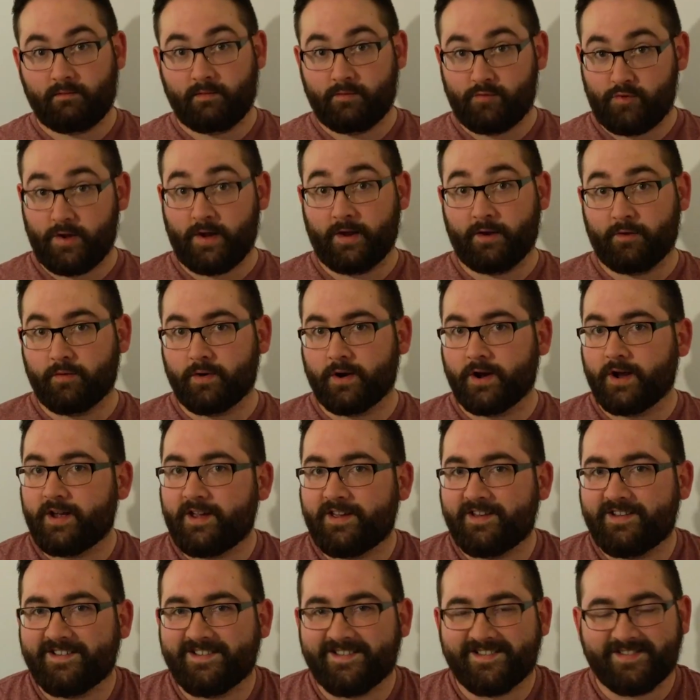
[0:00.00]

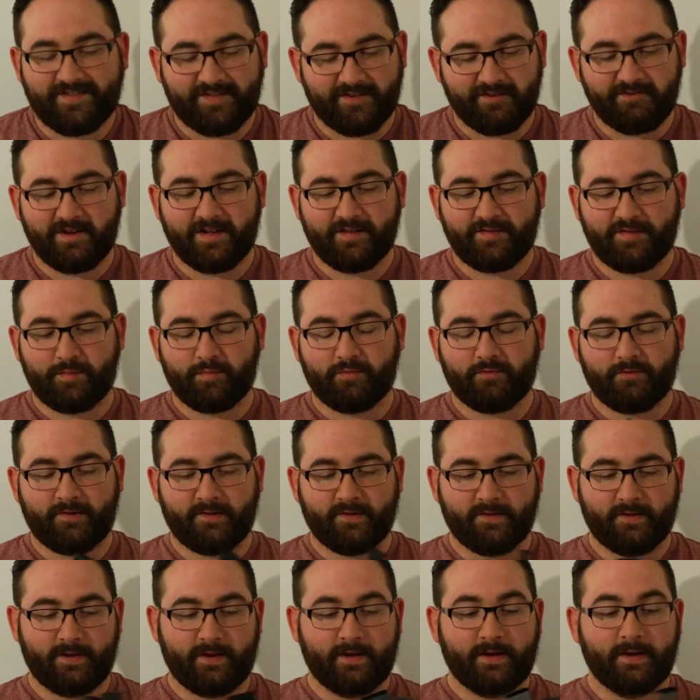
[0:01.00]
January, so not super
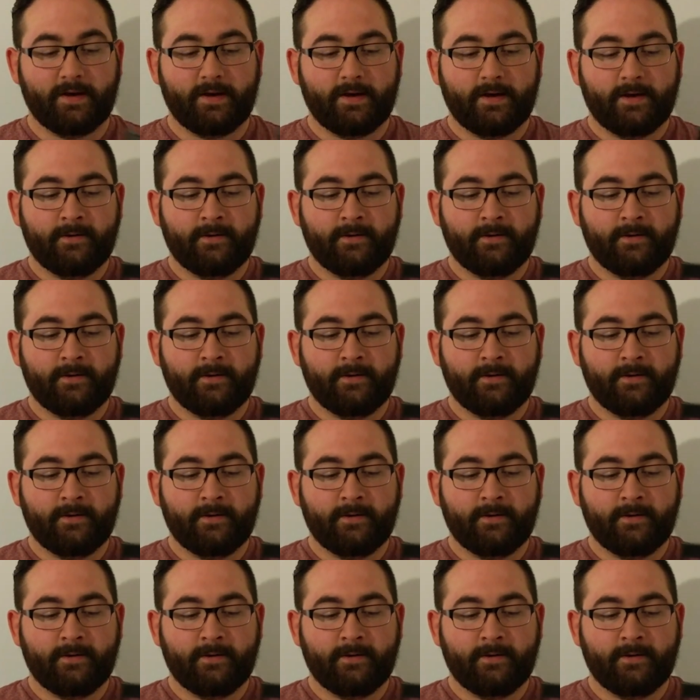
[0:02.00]
recently.